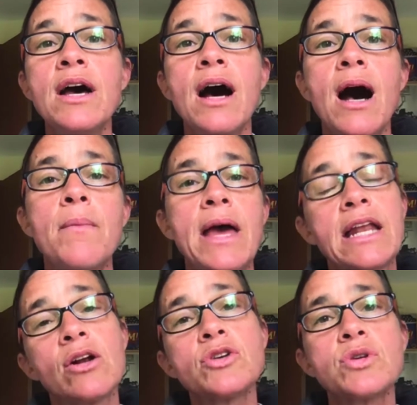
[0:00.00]
And
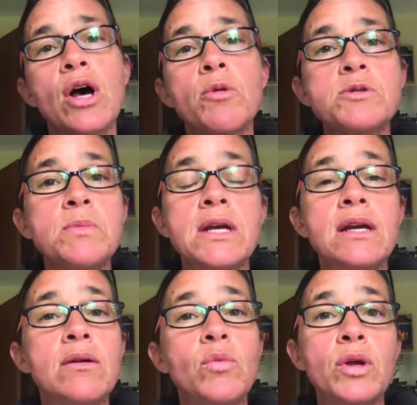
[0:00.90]
it also helps
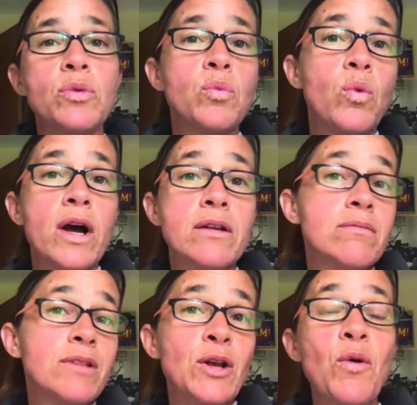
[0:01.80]
me with what
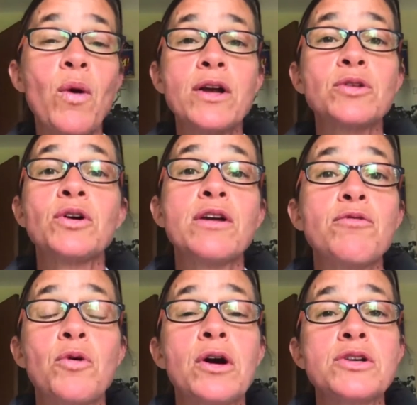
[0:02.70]
you're looking
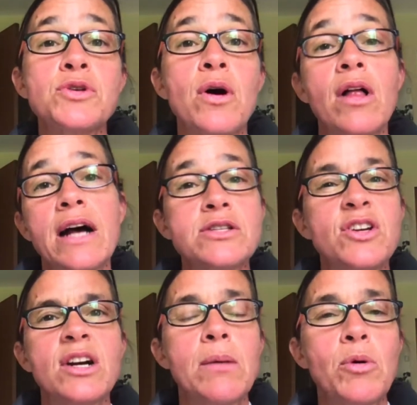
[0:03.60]
for. So I'll ask
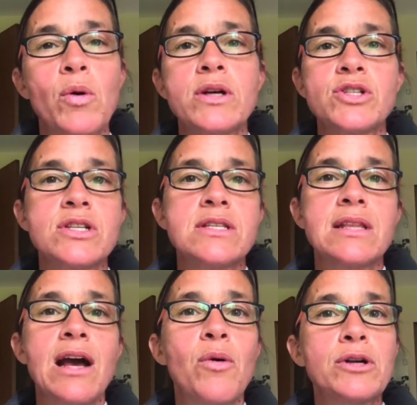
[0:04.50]
you a couple questions in
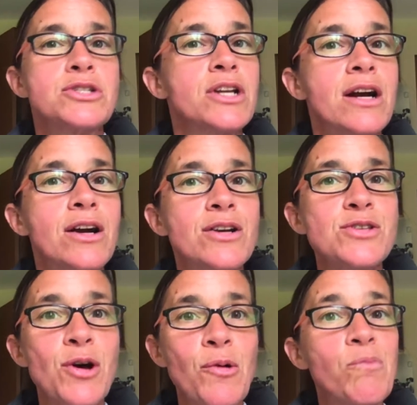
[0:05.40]
that questionnaire.
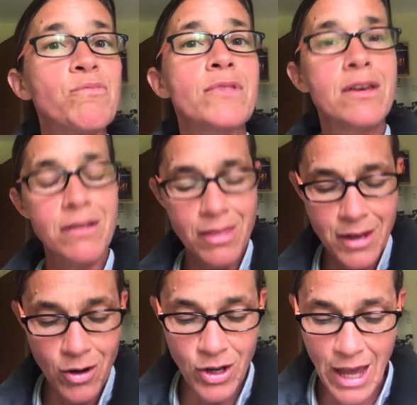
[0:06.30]
So
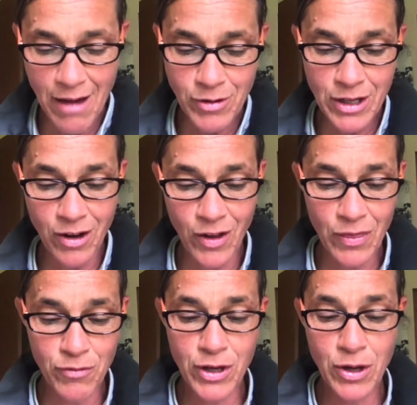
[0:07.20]
there you have it on
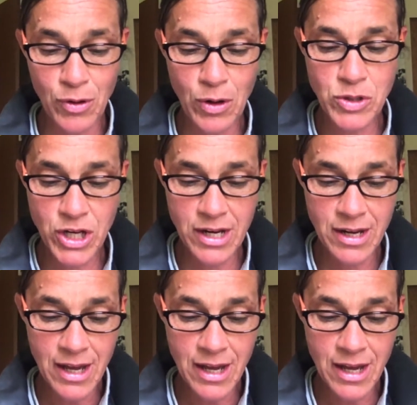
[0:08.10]
the video coaching.